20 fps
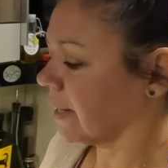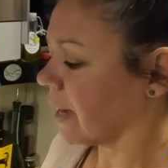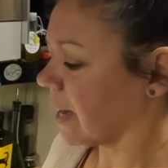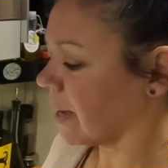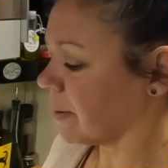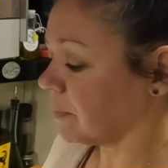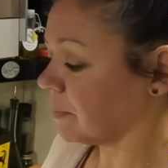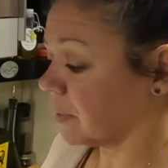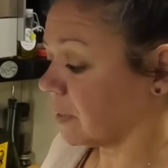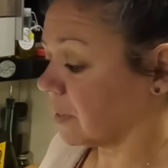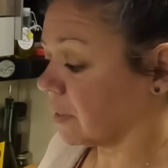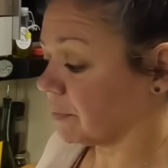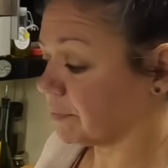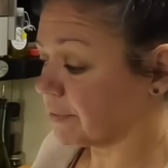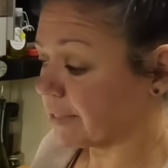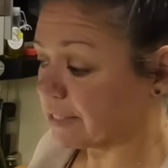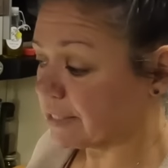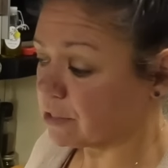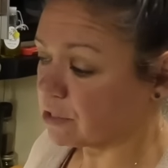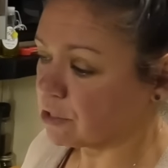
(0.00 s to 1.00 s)
I'm gonna
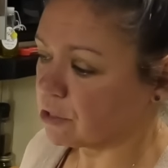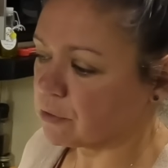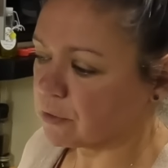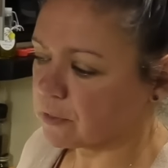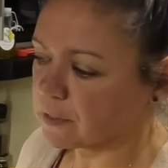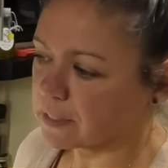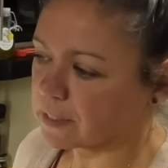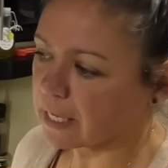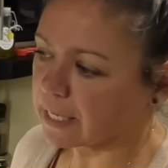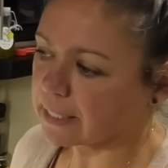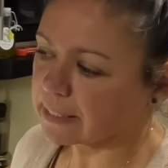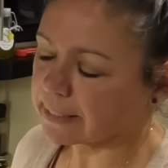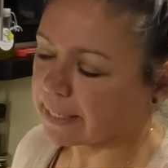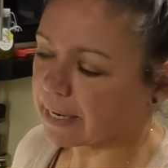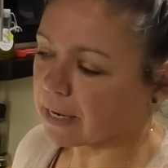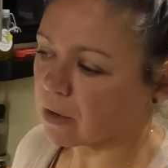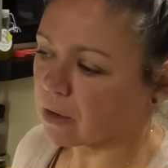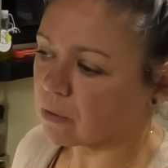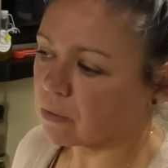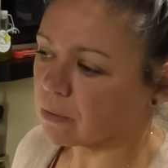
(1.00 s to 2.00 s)
reduce that
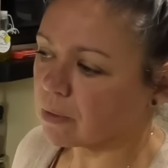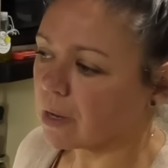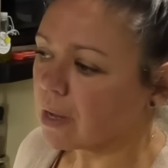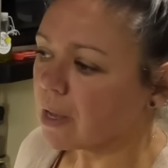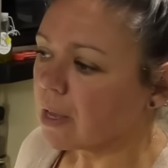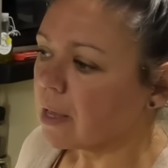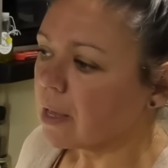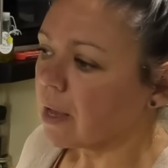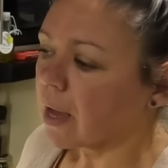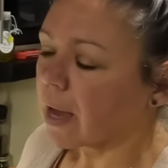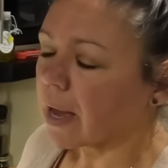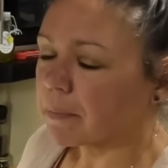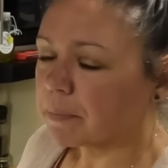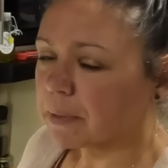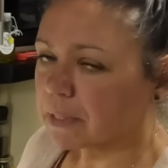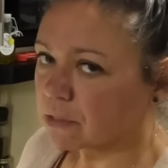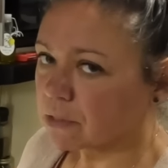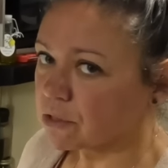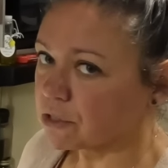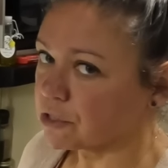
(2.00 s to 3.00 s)
down. I'm
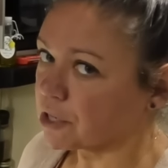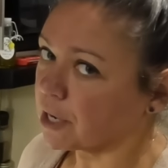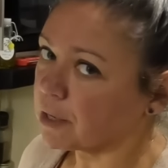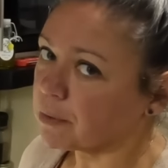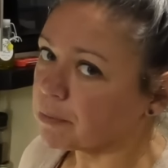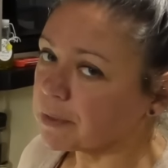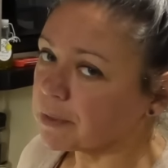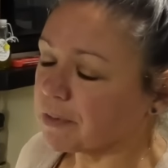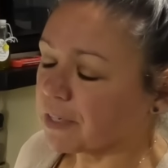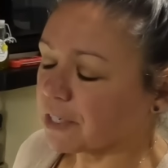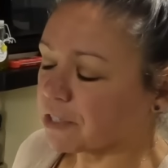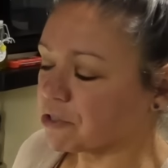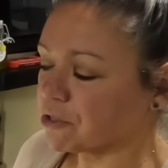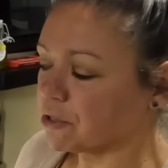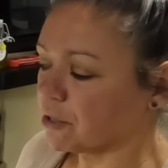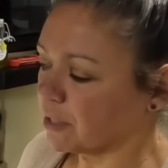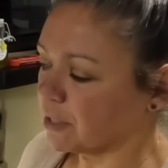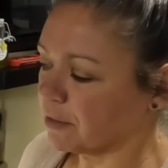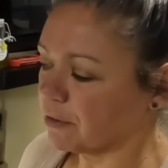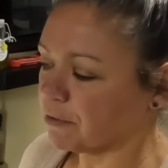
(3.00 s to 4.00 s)
gonna start with
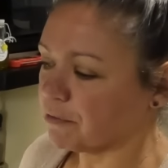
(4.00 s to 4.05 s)
actually the